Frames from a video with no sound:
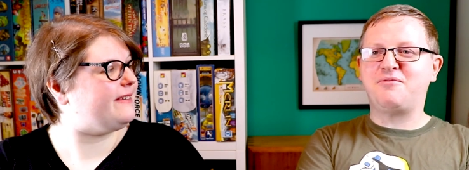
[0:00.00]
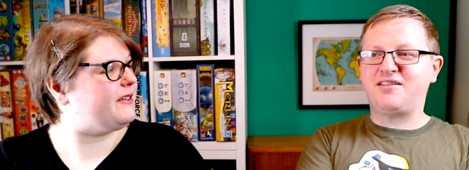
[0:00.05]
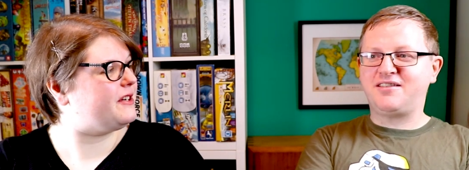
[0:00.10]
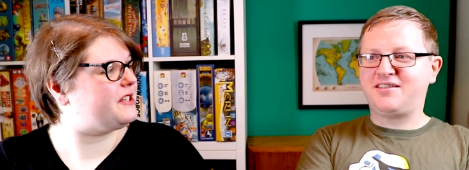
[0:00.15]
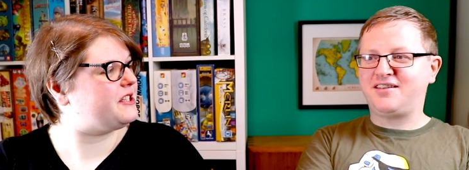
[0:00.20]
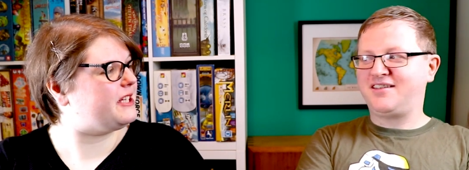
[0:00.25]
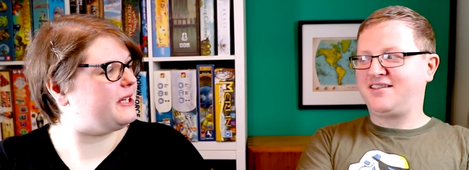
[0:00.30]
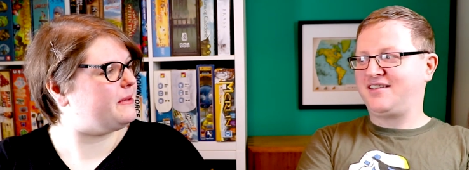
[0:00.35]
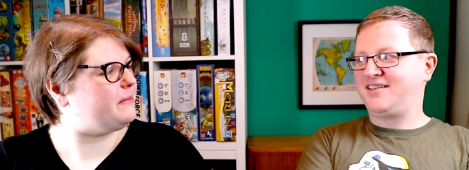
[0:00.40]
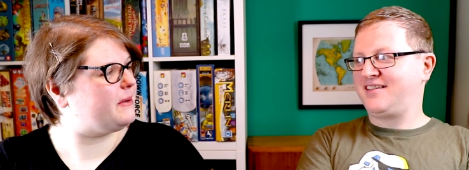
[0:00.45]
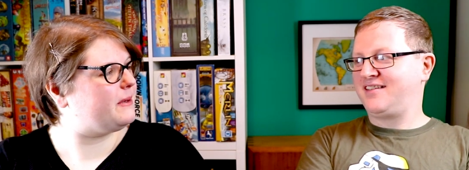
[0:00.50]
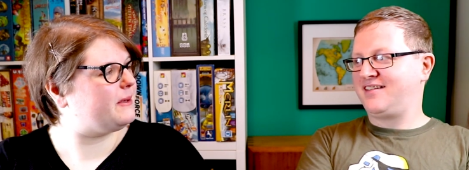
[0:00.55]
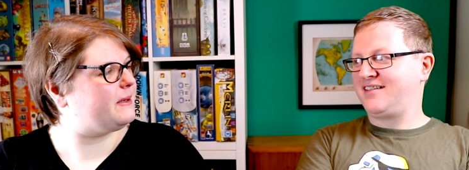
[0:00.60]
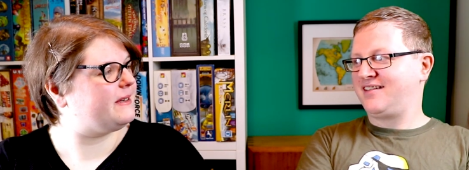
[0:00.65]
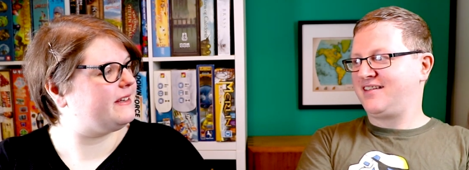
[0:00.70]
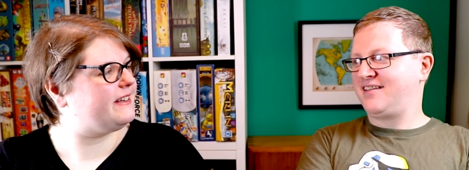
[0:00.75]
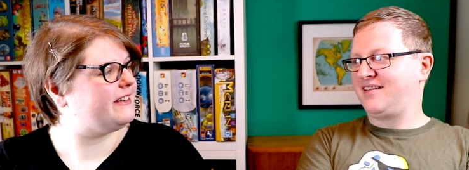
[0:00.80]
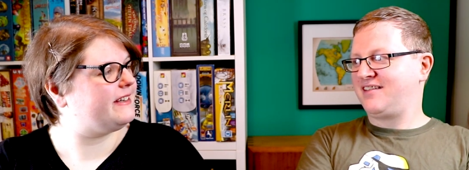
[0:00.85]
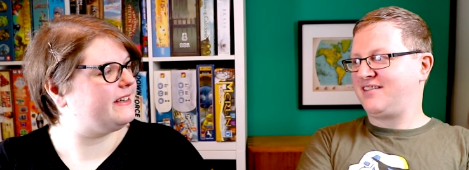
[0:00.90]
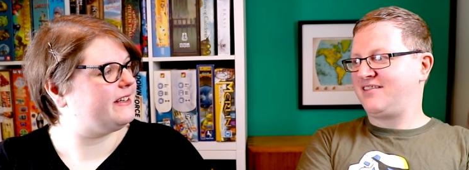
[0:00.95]
Speaker 1: Never went, cheap.
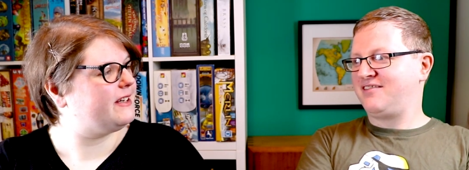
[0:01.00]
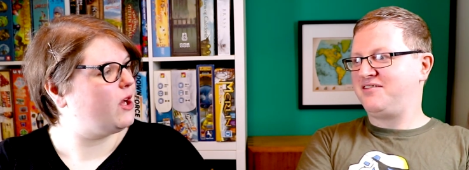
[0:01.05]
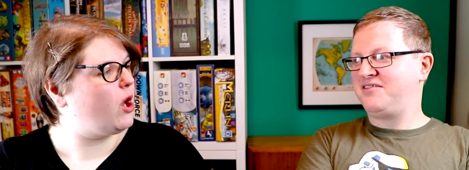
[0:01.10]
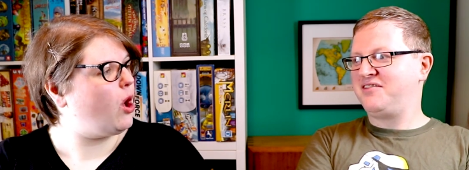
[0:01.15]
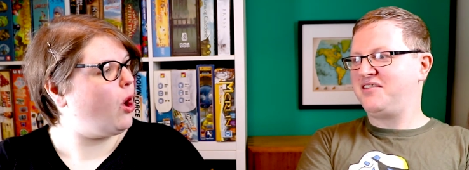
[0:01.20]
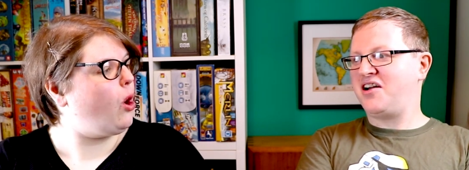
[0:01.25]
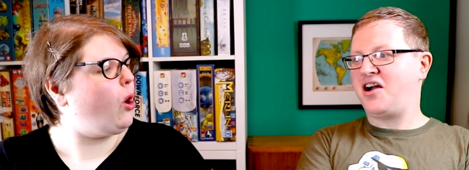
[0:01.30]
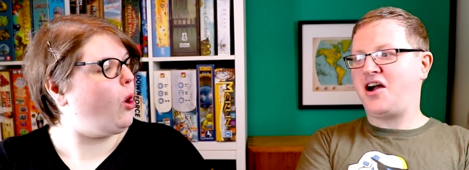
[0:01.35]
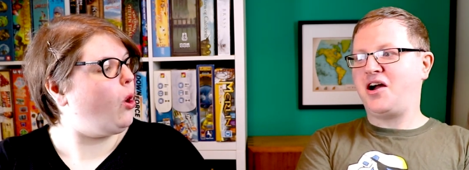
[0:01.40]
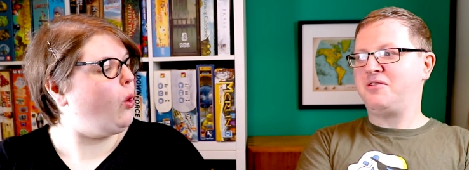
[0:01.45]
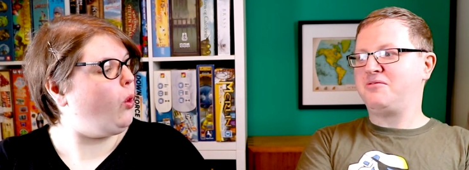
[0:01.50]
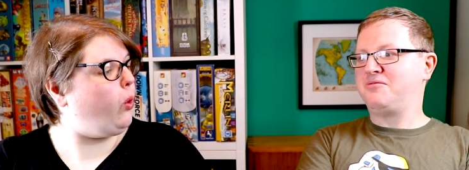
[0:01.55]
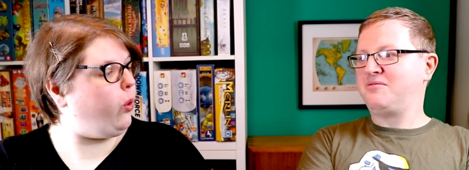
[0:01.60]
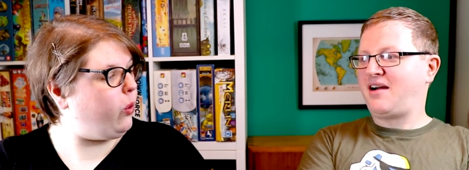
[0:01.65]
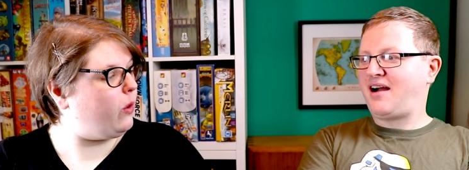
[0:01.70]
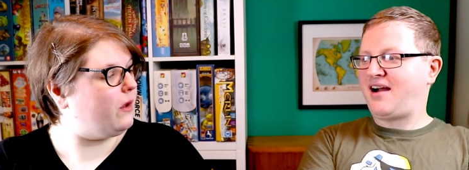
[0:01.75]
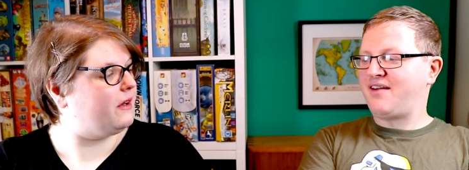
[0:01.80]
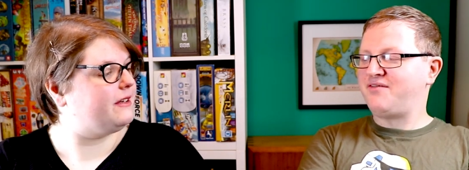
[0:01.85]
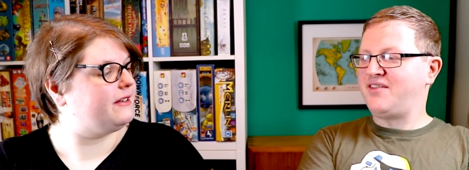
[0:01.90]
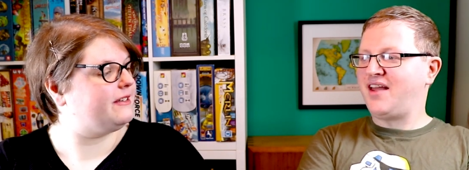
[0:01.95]
No,
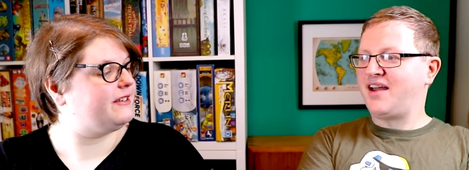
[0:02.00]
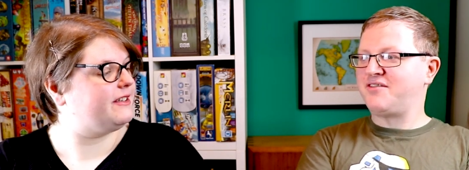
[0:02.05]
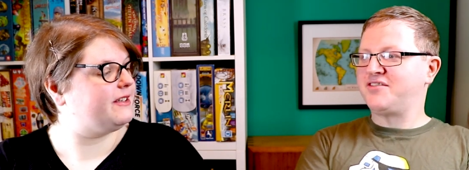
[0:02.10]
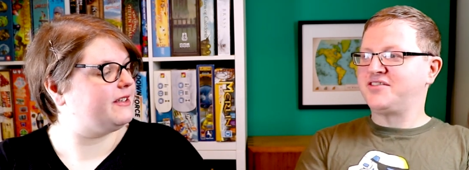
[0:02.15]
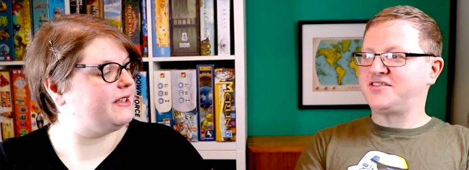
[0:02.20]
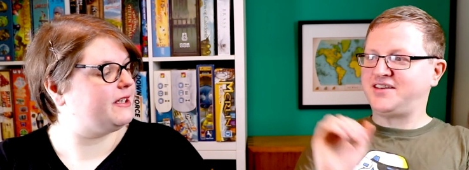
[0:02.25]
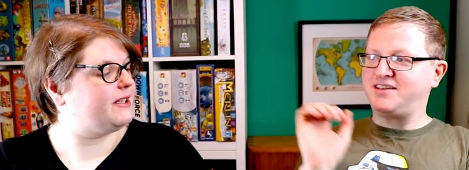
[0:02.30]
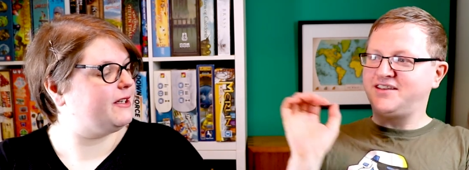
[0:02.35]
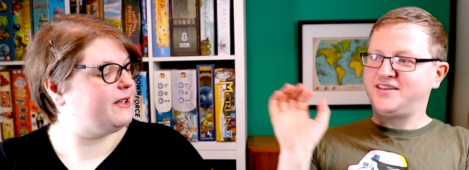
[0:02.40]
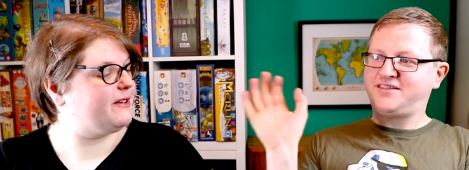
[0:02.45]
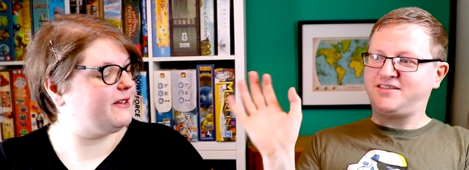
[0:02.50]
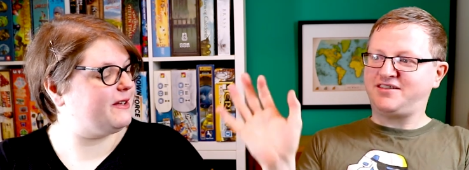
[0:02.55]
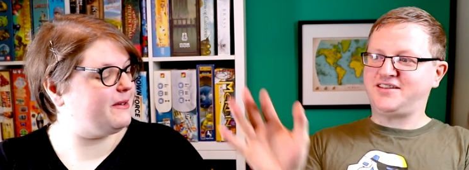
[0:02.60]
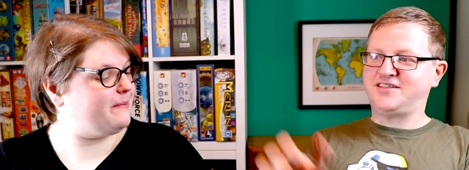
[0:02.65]
I've never seen it